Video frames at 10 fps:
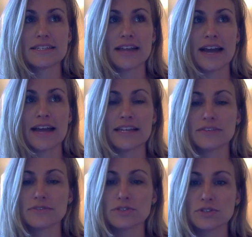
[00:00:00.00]
I give
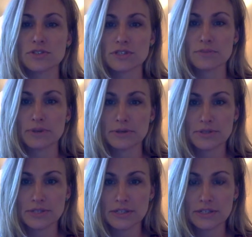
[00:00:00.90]
the students a
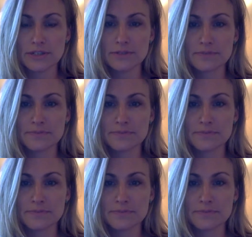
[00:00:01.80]
post-it note.